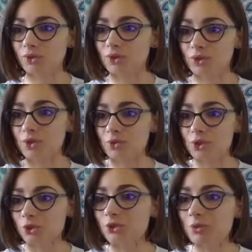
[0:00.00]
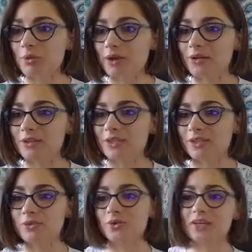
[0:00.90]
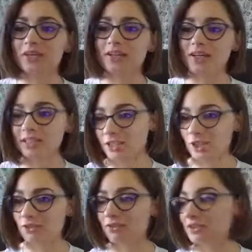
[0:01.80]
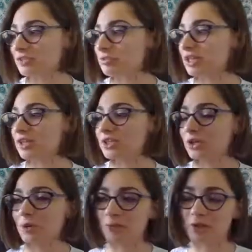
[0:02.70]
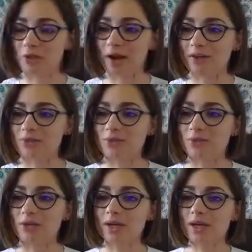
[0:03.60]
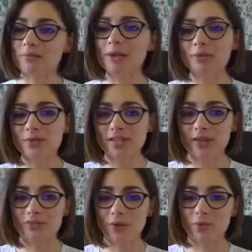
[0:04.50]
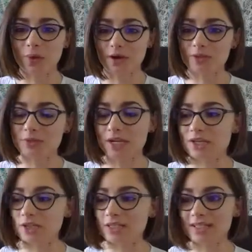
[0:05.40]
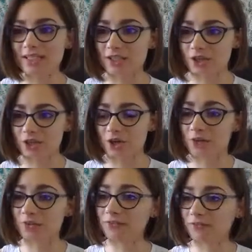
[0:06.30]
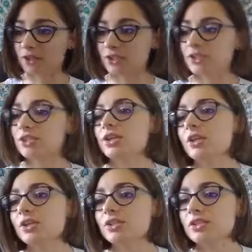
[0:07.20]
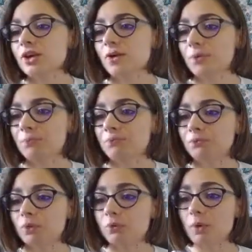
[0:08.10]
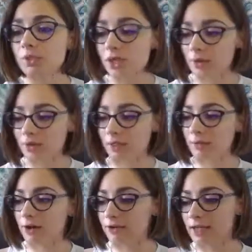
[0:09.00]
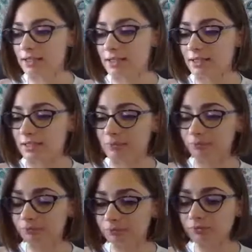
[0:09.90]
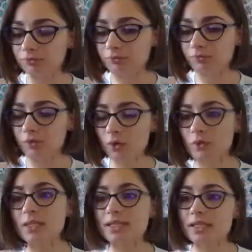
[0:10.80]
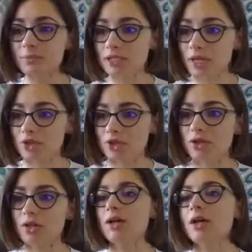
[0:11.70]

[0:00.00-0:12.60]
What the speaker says: use your superpowers and you can unleash your fullest potential, but you have to be able to identify where the potential is in your chart first. So what we're talking about is, when I say the potential,